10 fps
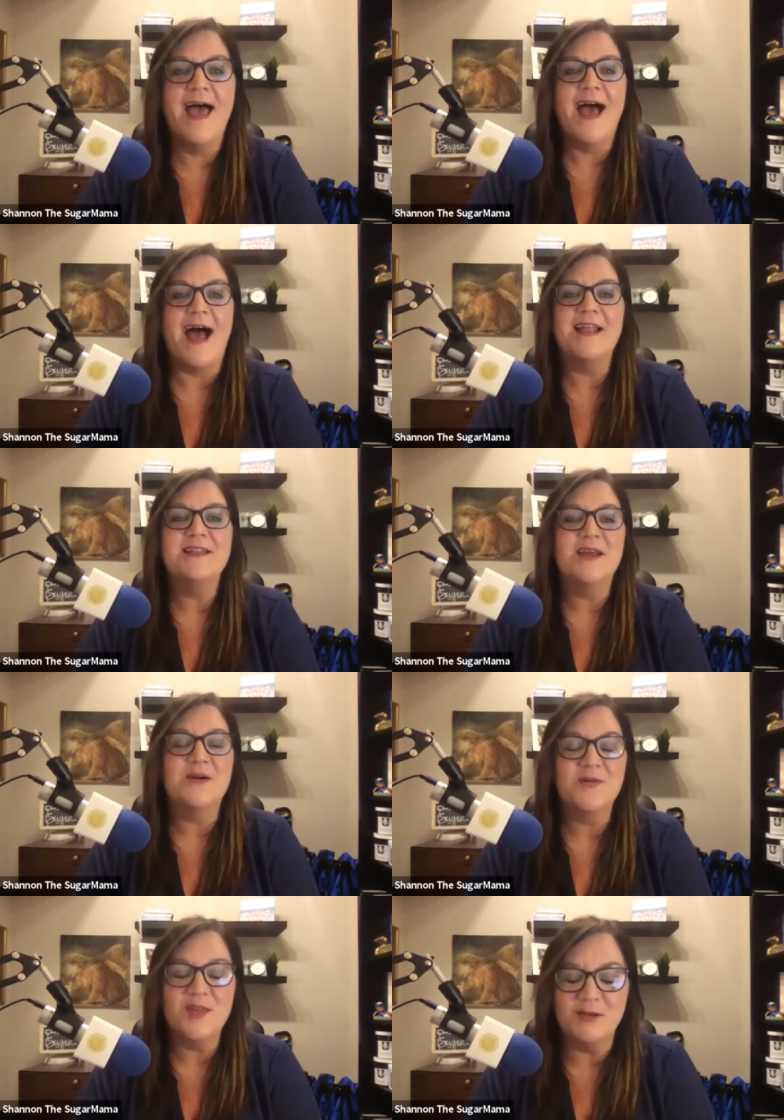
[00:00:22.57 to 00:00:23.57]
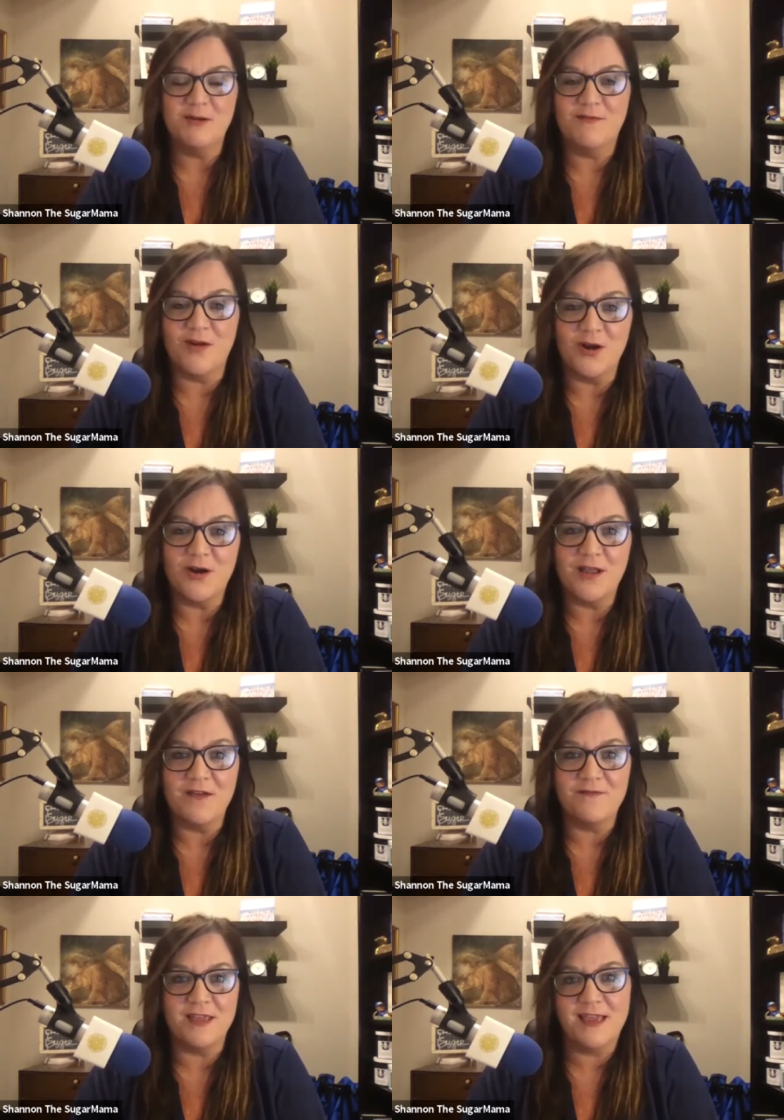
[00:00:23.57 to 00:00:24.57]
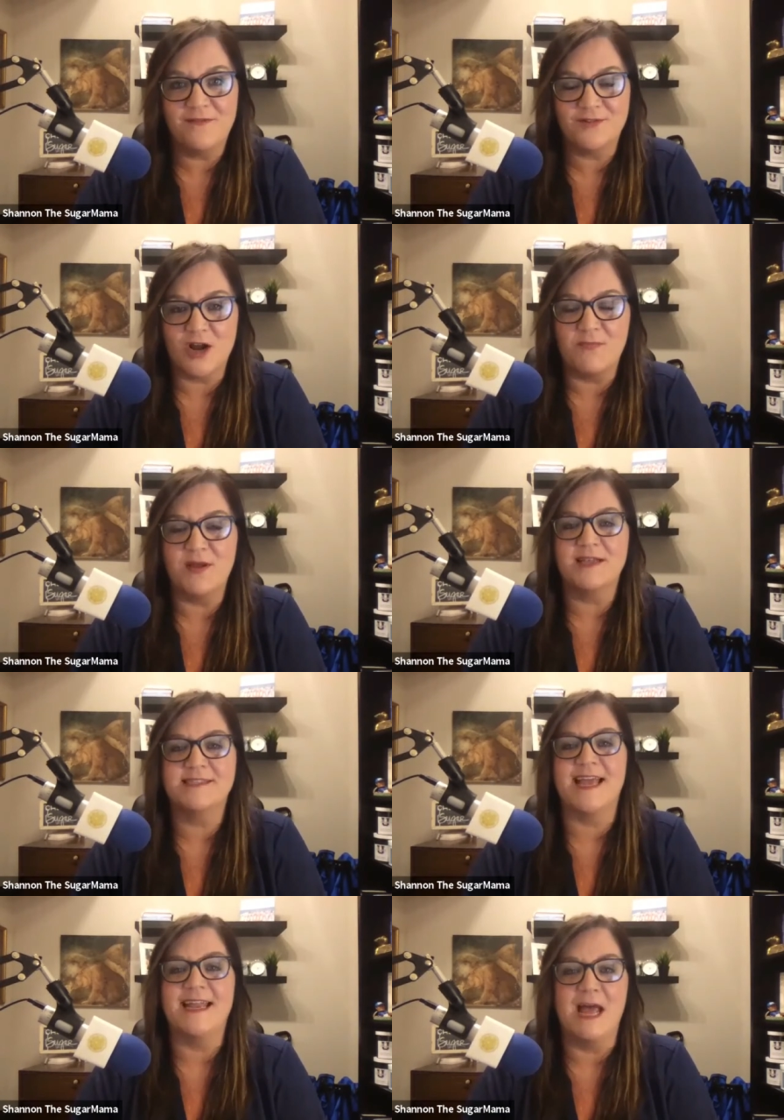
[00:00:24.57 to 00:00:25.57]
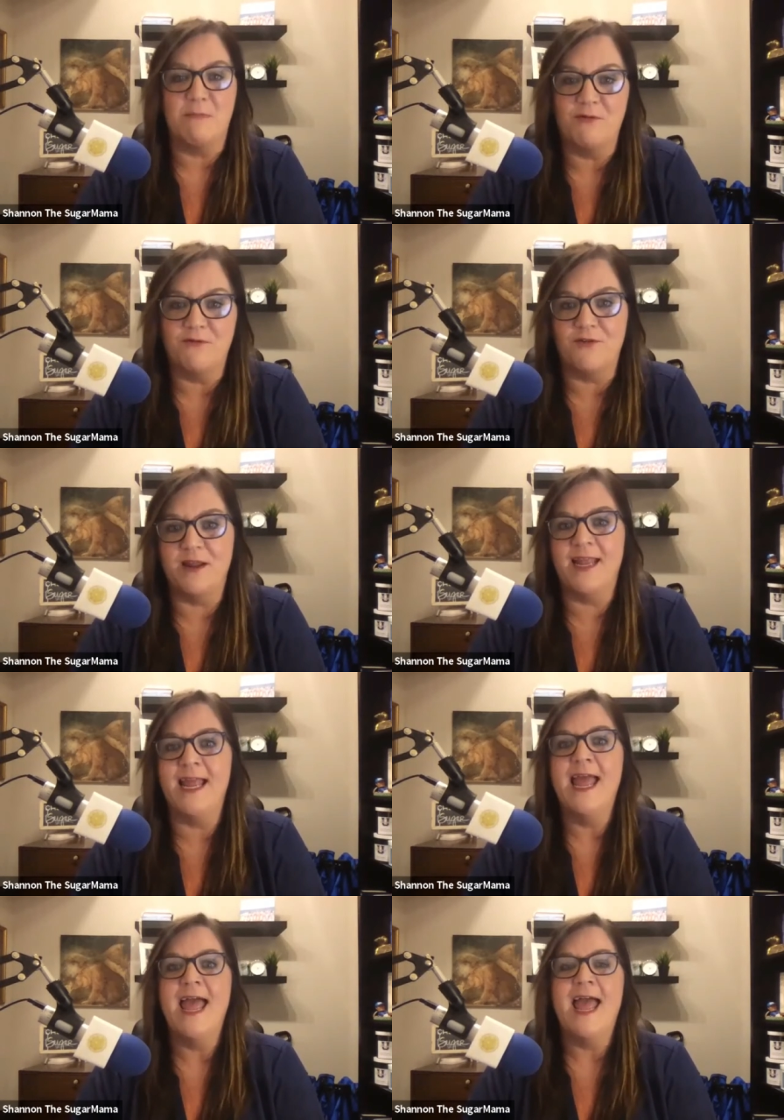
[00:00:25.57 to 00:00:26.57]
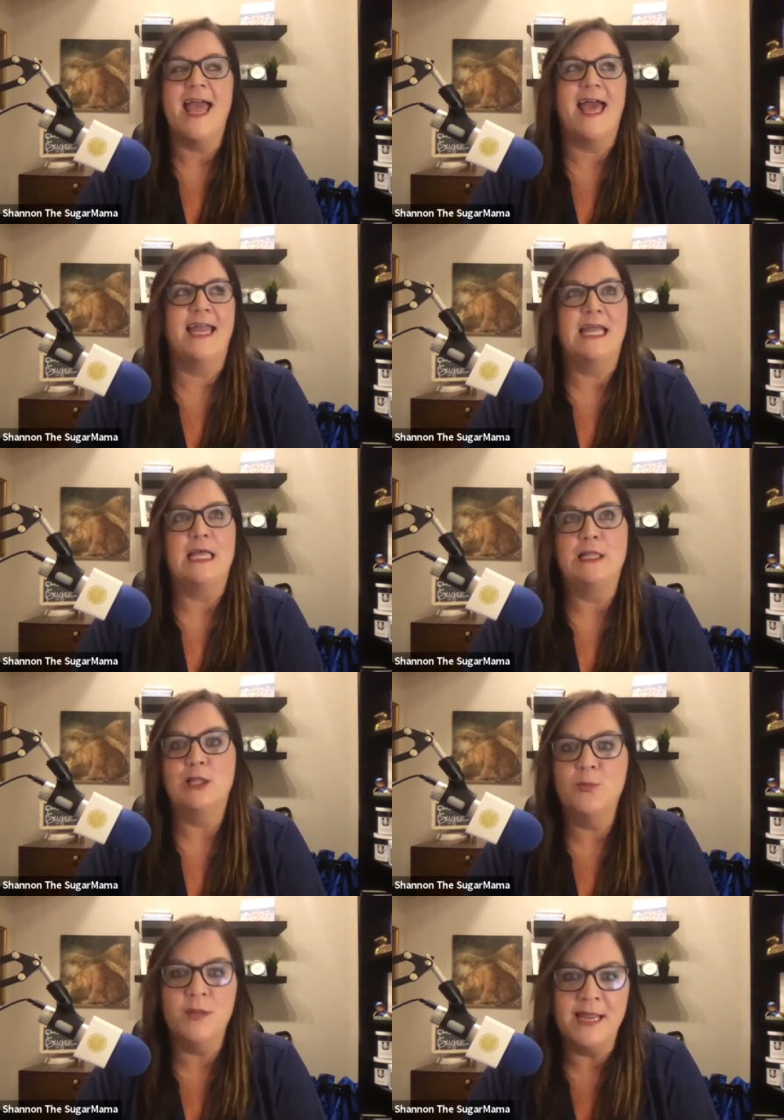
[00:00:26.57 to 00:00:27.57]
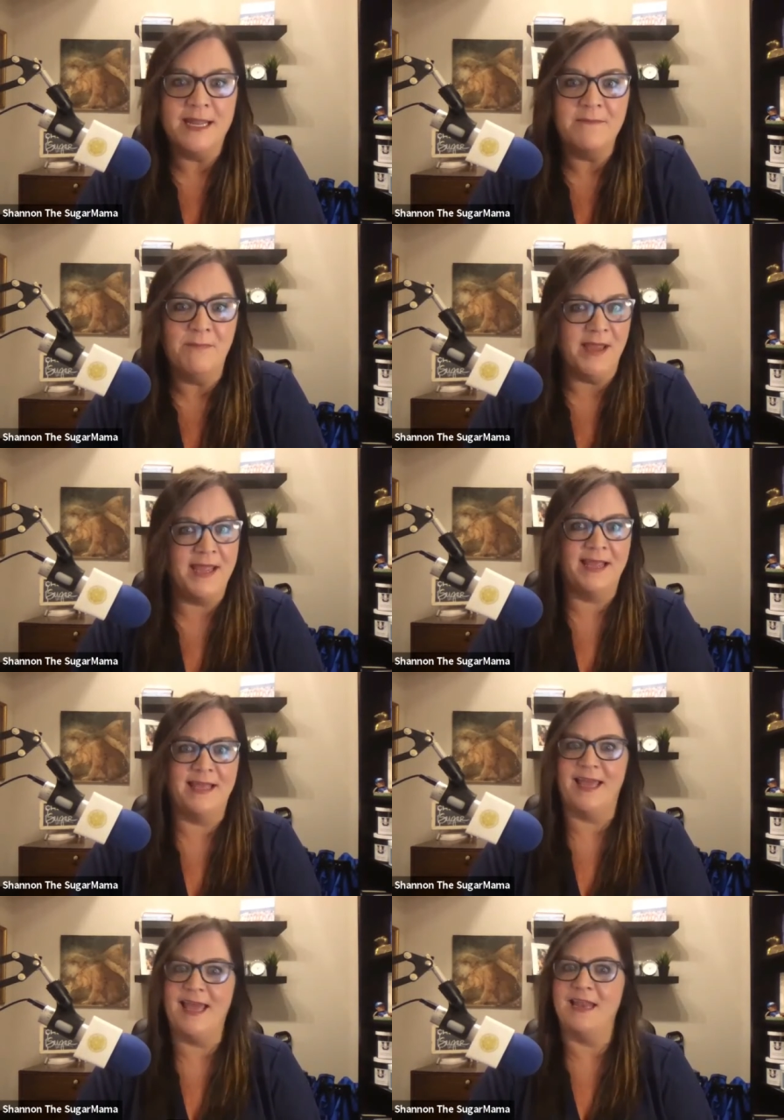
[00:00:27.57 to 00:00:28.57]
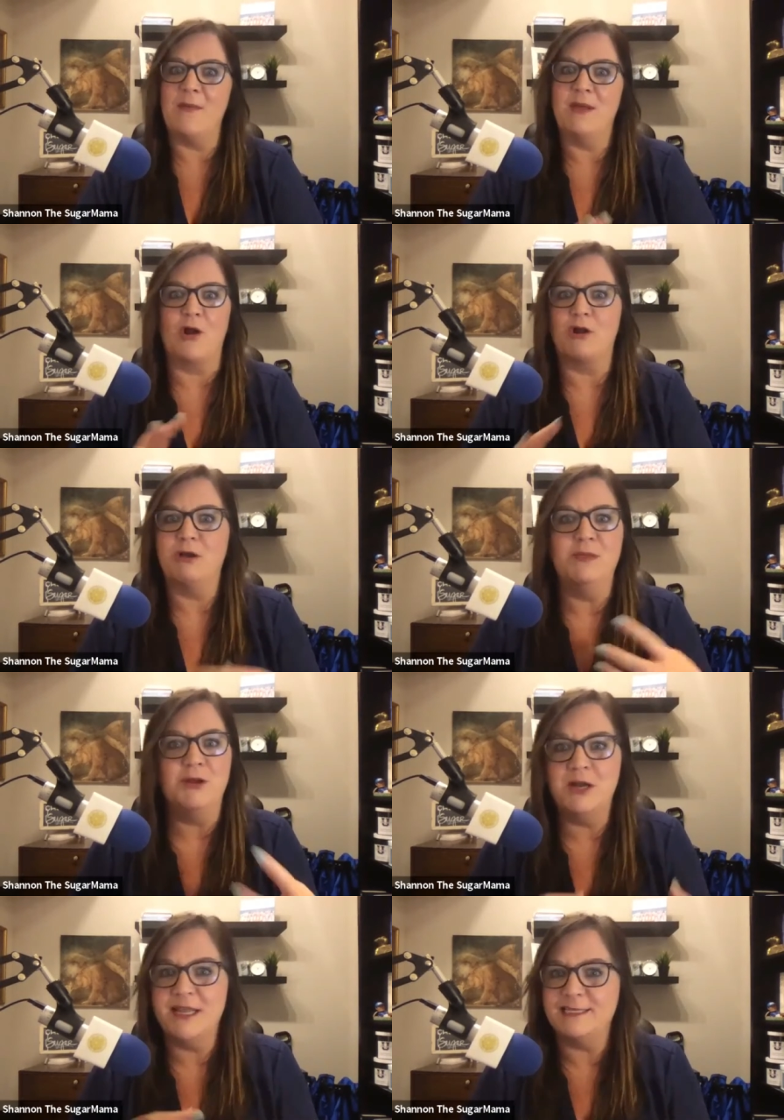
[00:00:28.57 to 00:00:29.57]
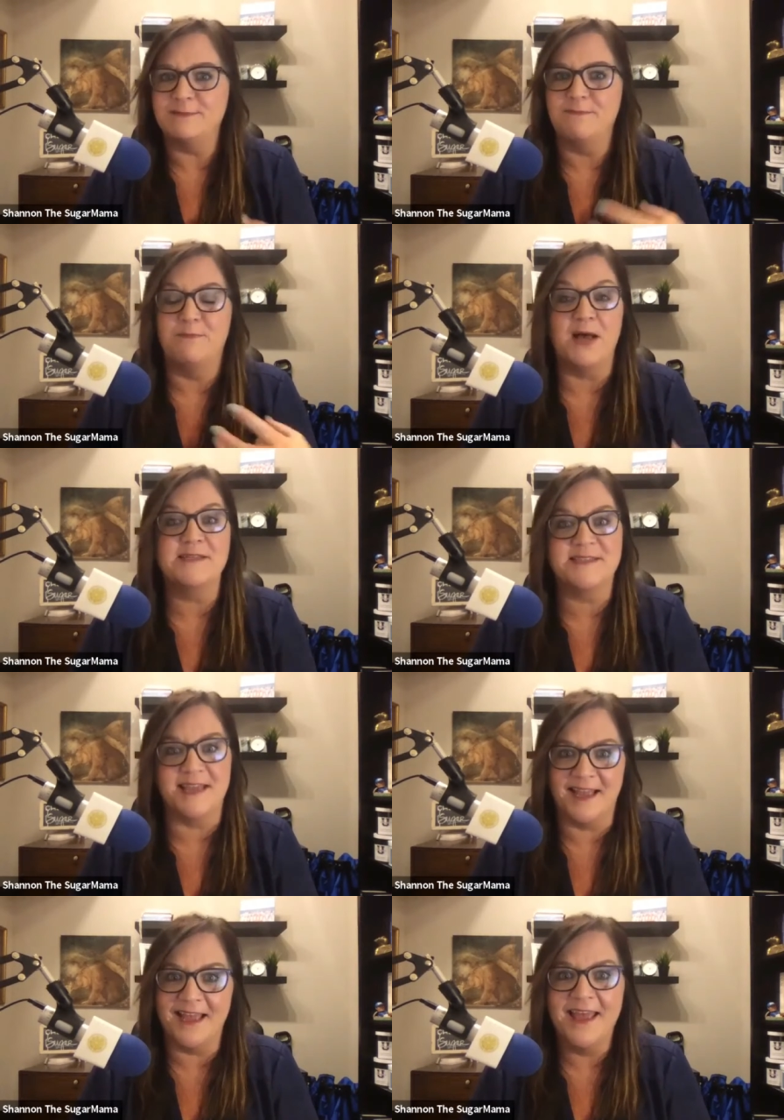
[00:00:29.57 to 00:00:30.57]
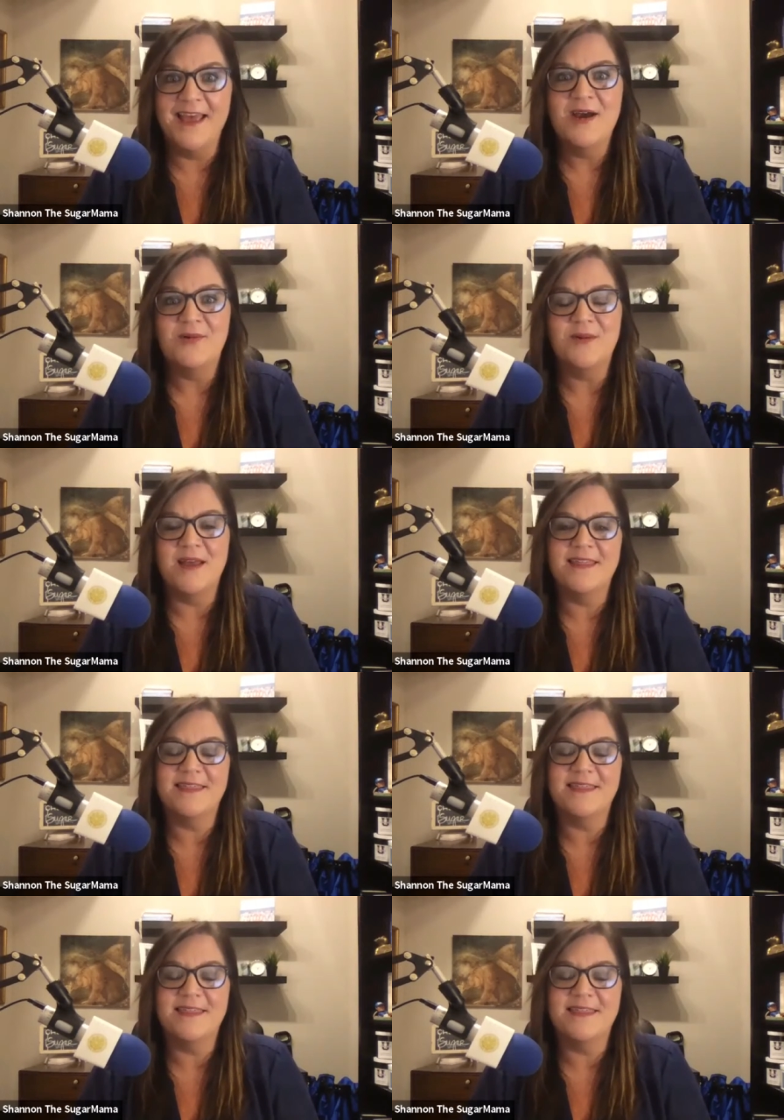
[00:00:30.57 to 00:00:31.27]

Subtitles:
I know that you have heard of E.F.Tropics and Epilfree and Illuminating Pink. And I mean, our community is buzzing with